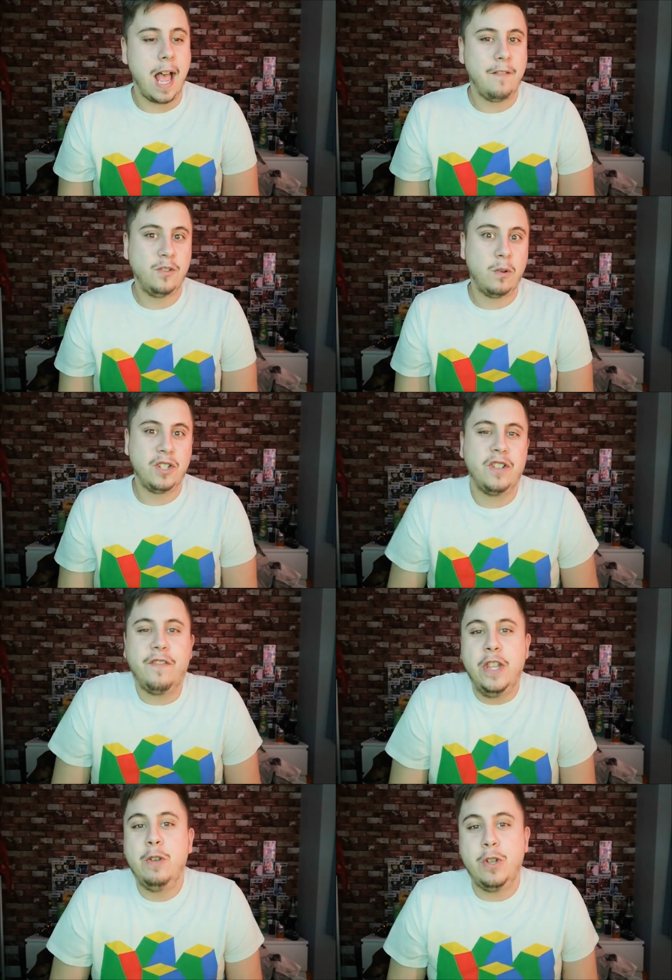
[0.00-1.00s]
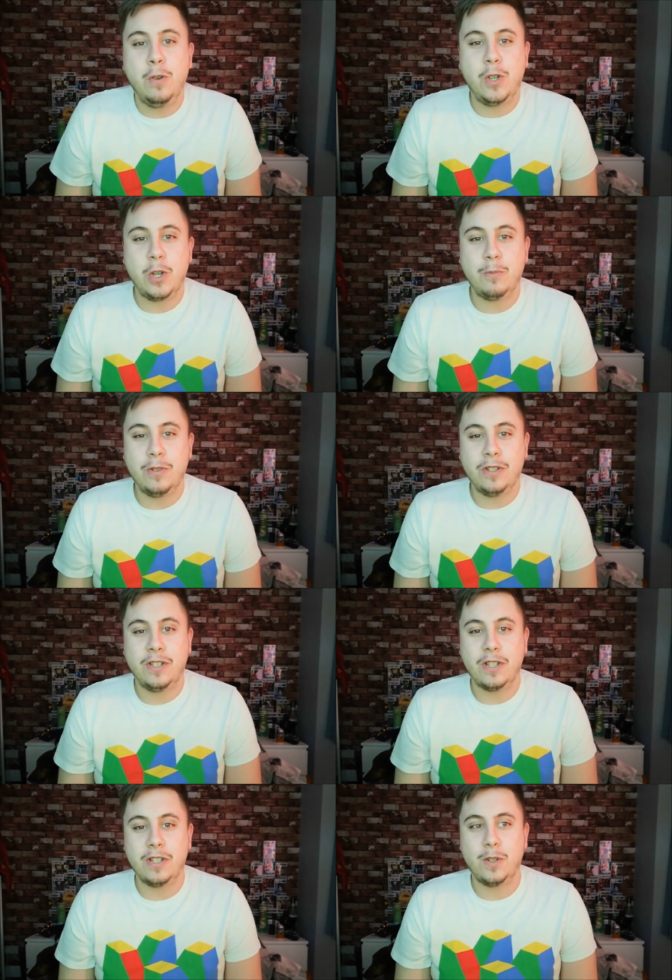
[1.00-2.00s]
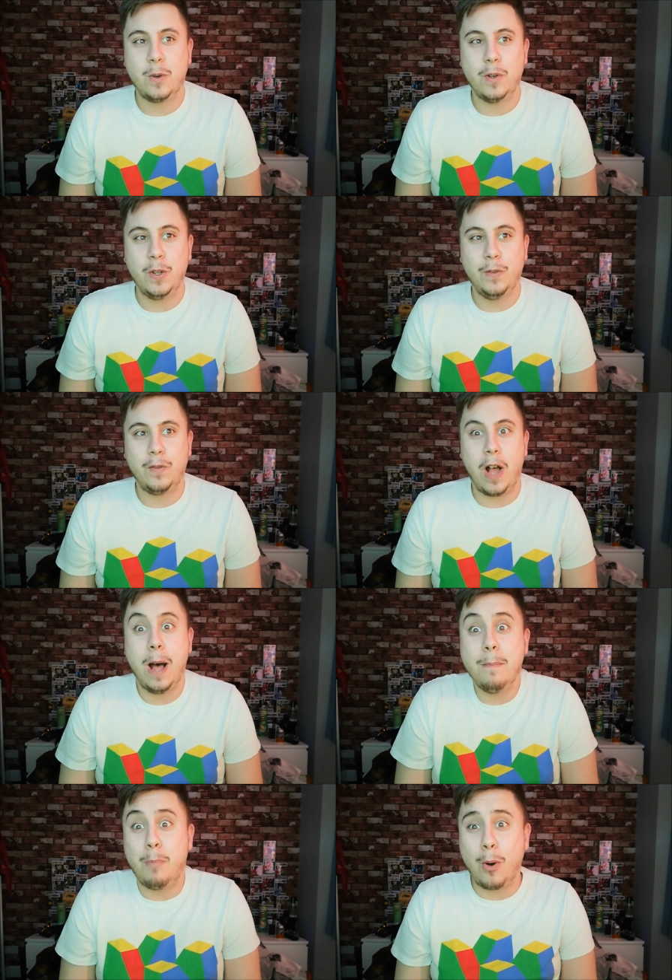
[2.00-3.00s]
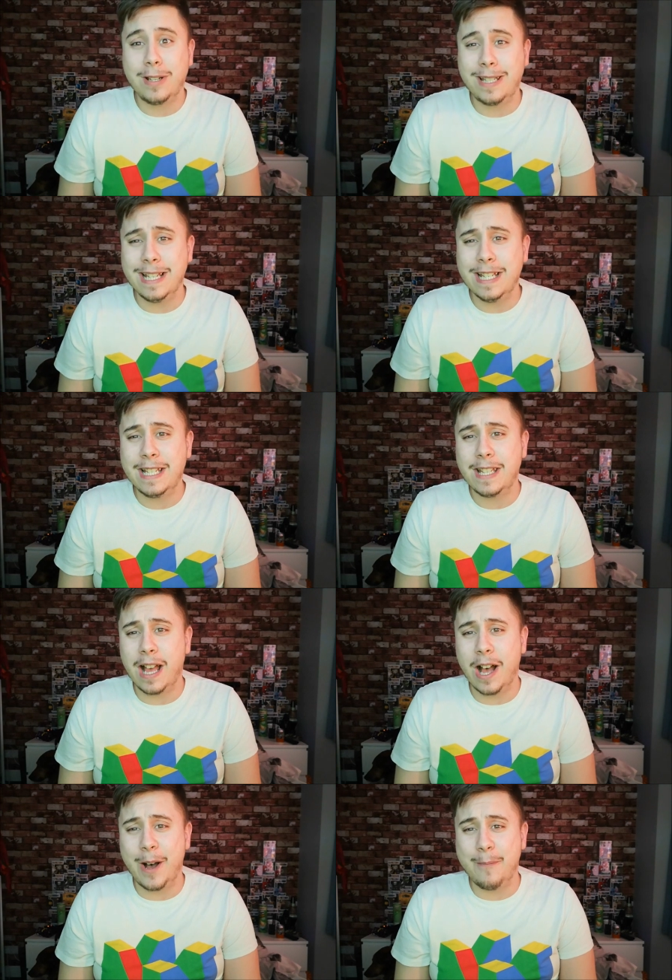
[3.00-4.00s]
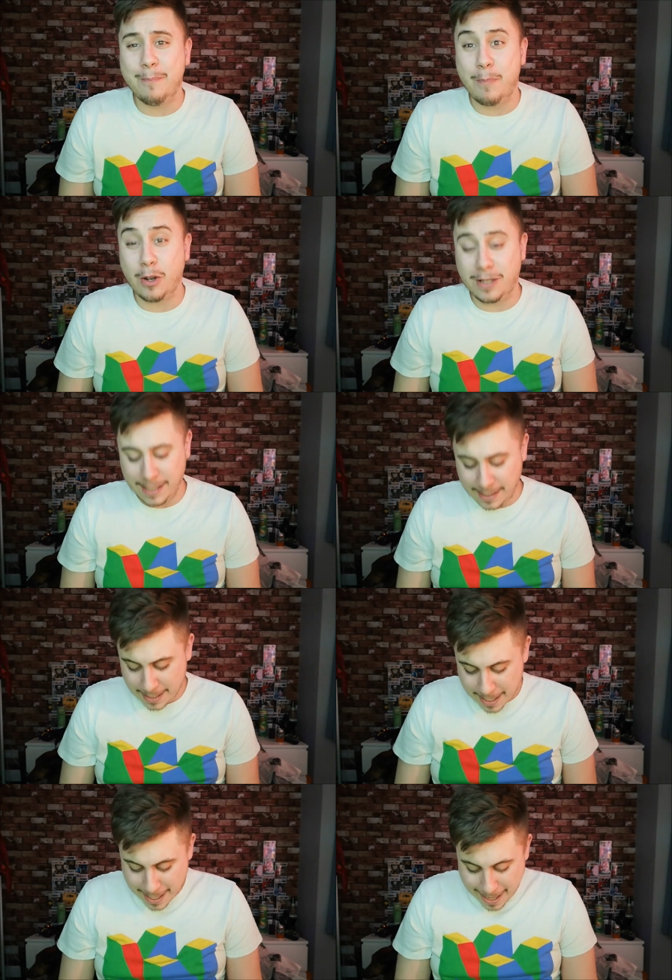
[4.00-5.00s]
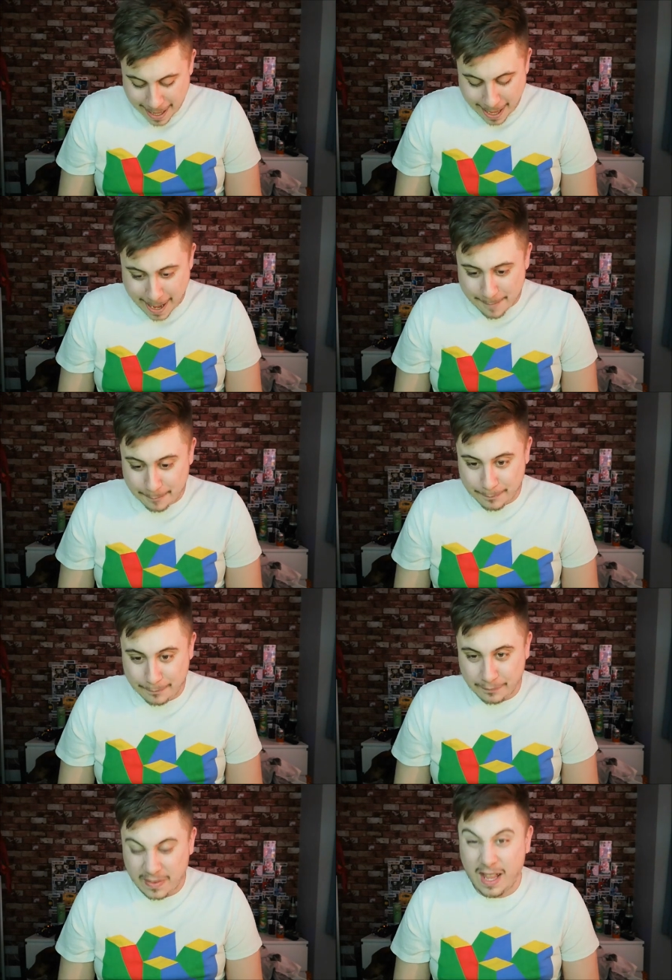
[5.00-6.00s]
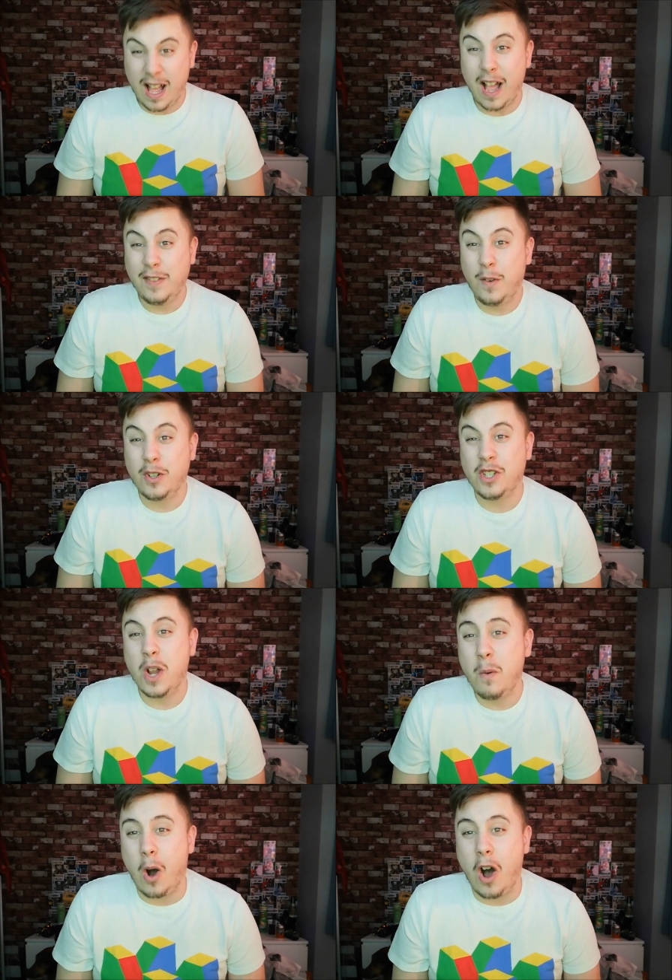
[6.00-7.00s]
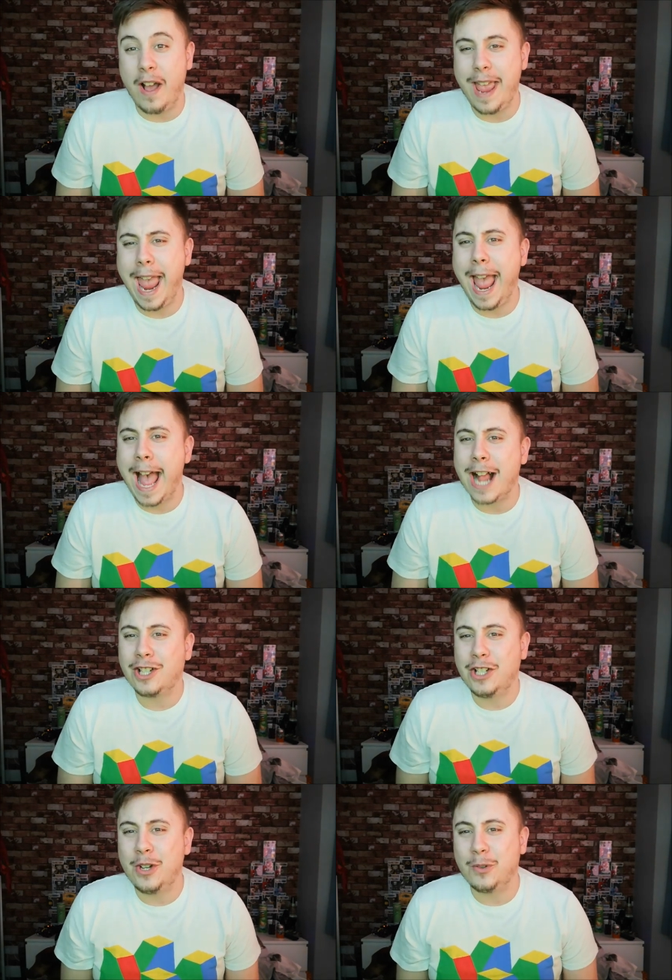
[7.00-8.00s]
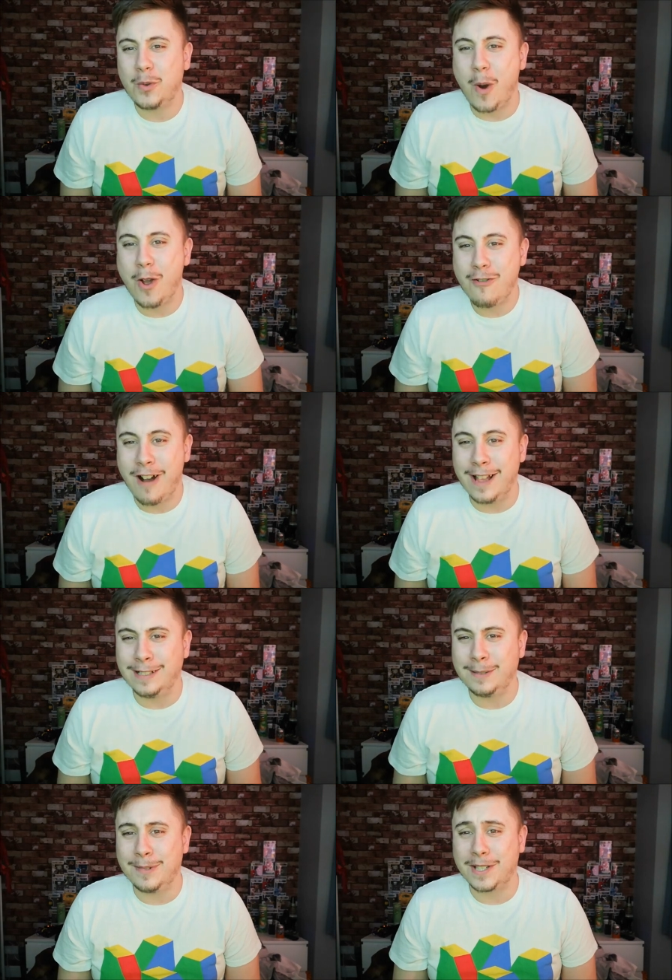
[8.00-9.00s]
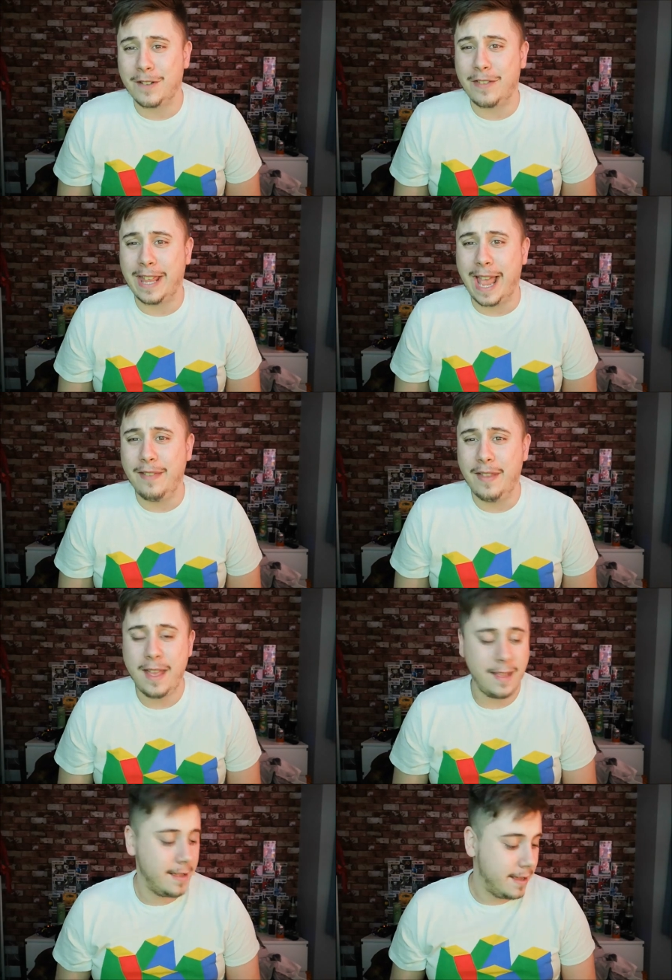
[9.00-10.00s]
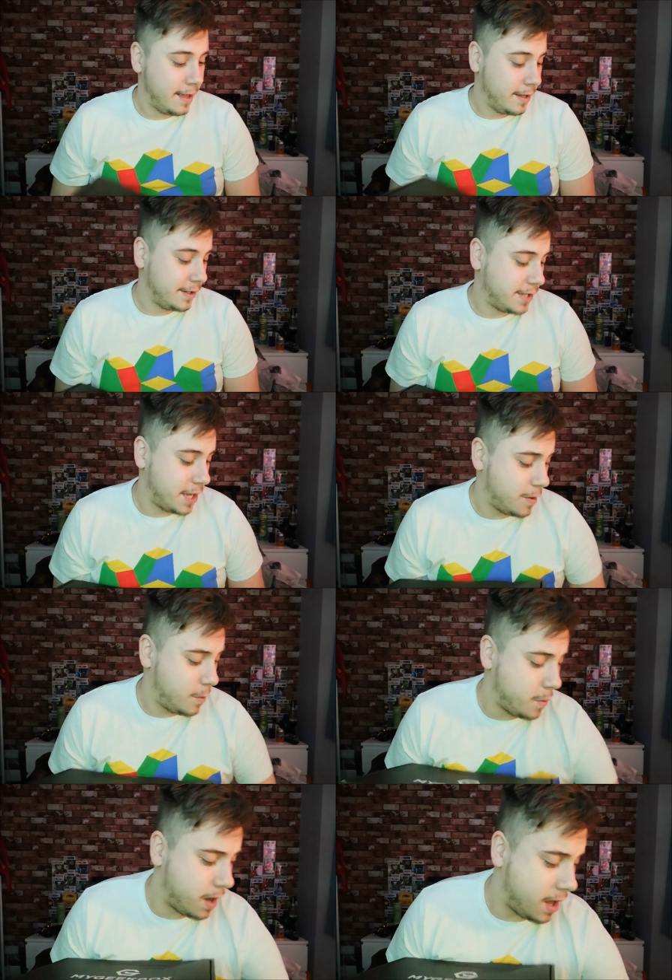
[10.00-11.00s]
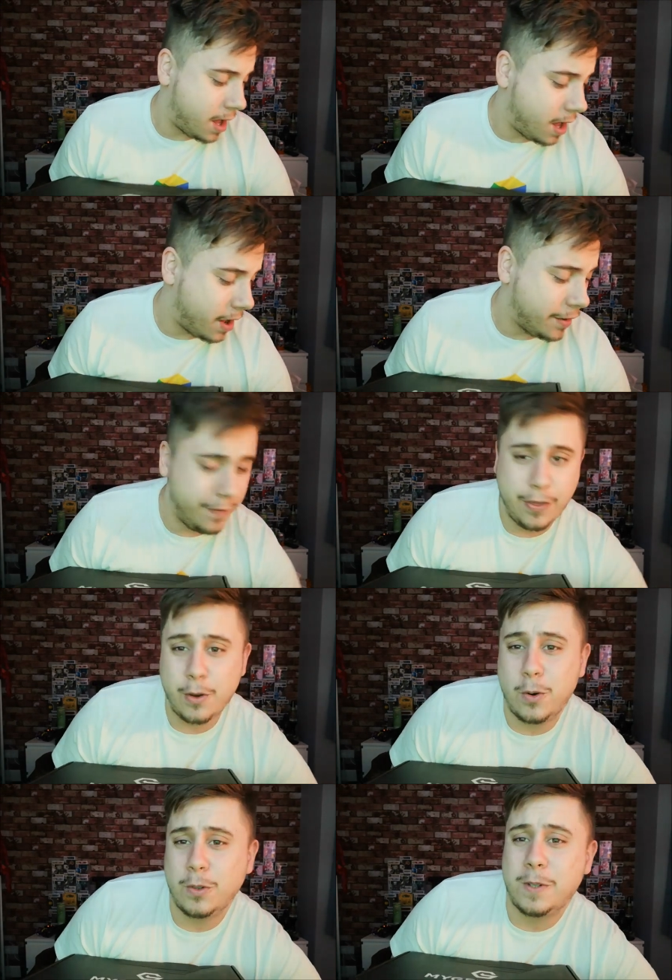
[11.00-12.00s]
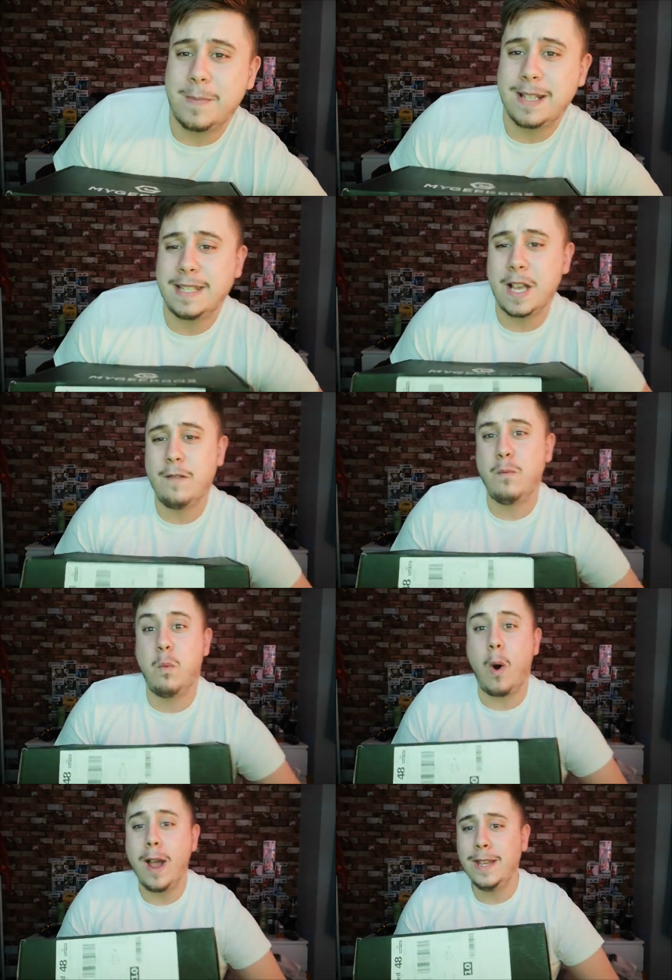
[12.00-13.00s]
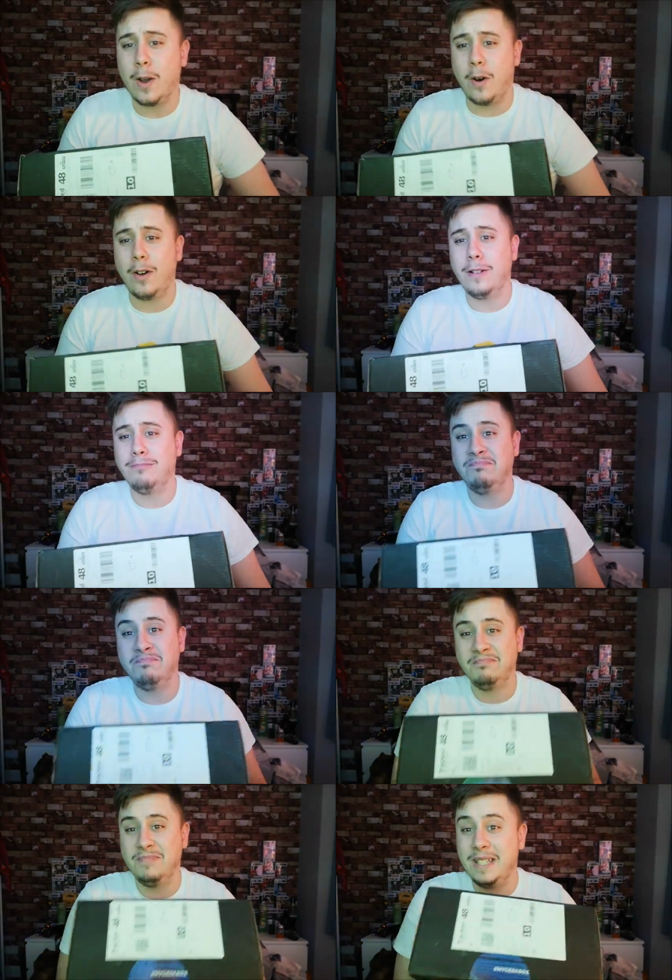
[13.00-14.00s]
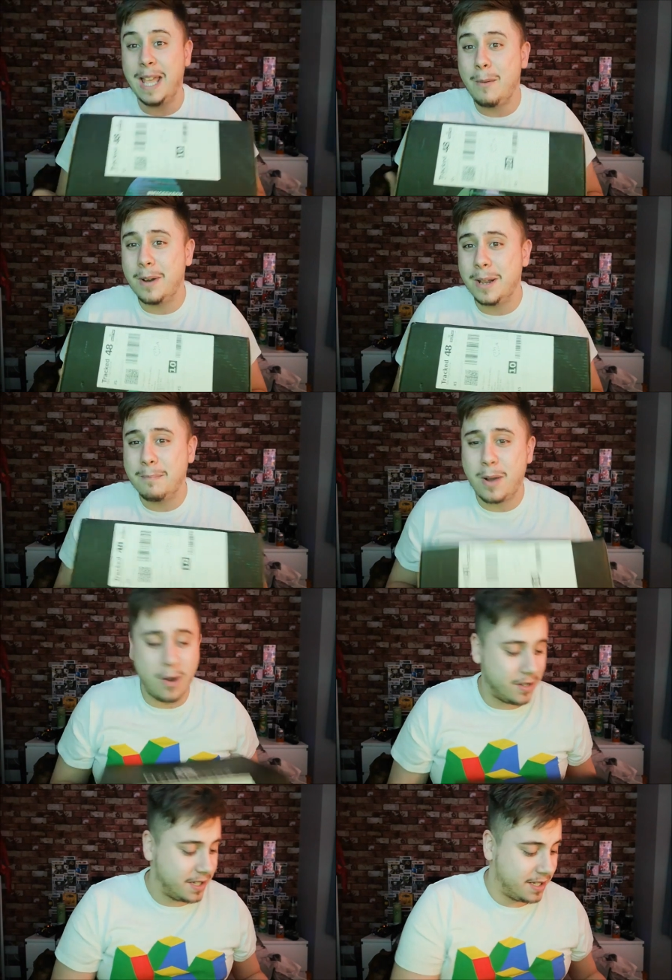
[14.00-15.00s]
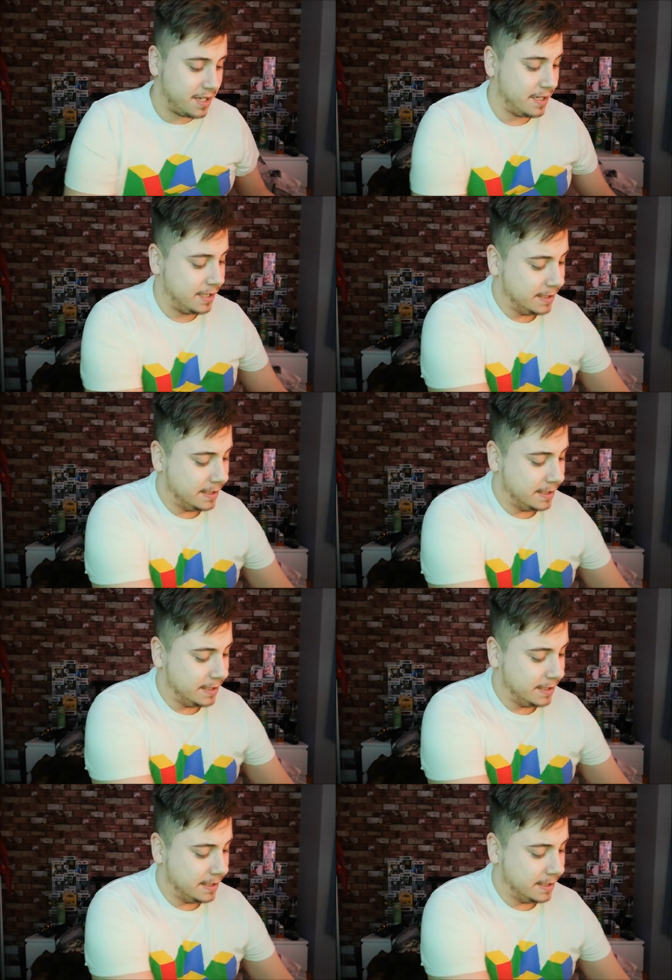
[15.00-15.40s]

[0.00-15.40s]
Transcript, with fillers: after watching a few YouTubers sort of unbox these um, boxes, um, I thought, you know what? It actually looks quite alright, some of the stuff they get in there. So I thought to myself, why not get one unboxed?